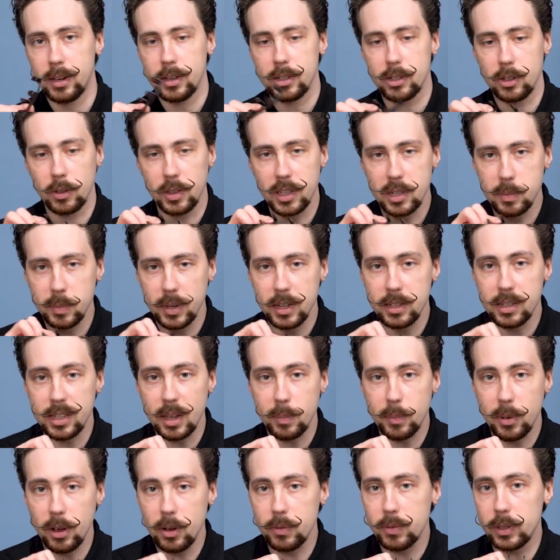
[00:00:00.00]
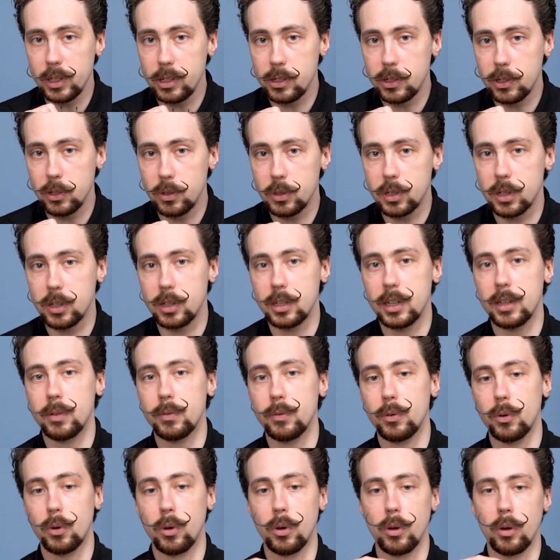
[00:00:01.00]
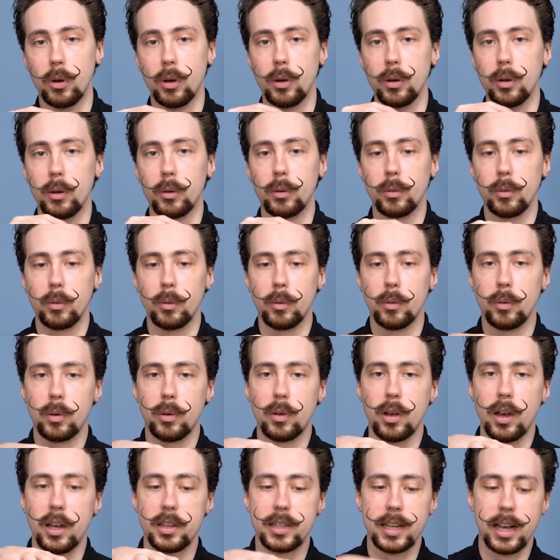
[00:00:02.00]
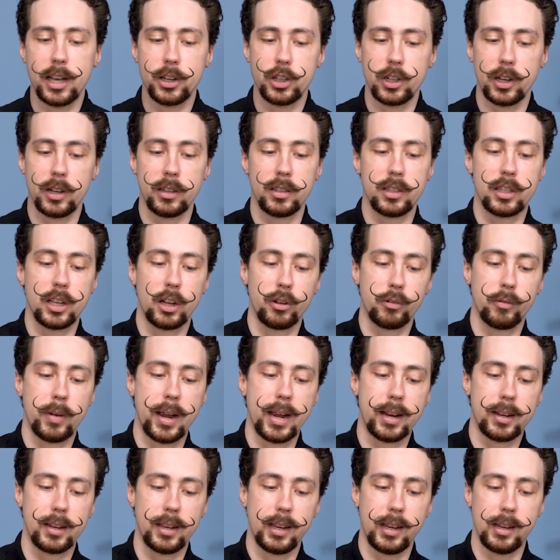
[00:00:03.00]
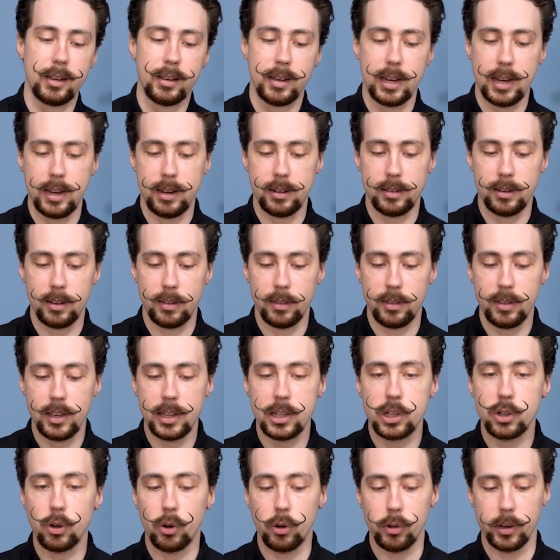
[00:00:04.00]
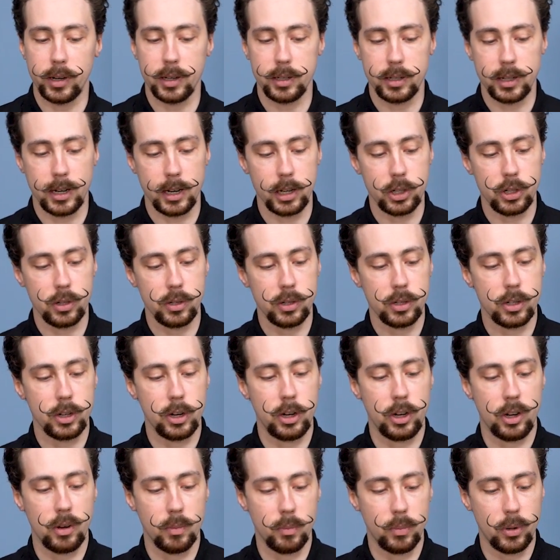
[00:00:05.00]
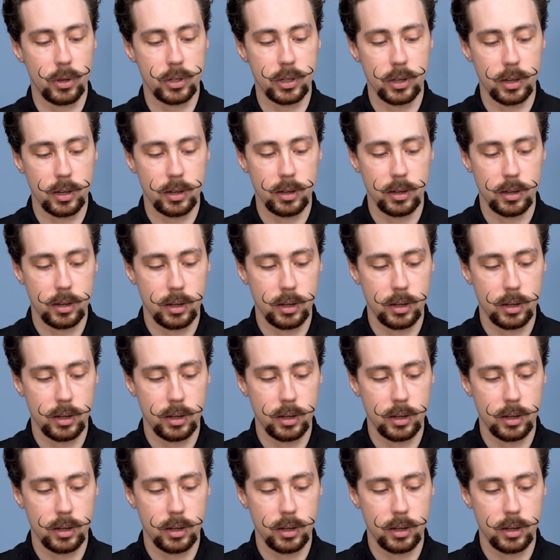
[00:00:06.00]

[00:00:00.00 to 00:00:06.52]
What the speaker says: So this means they're perfectly suited for attaching directly in this orientation. So you can put a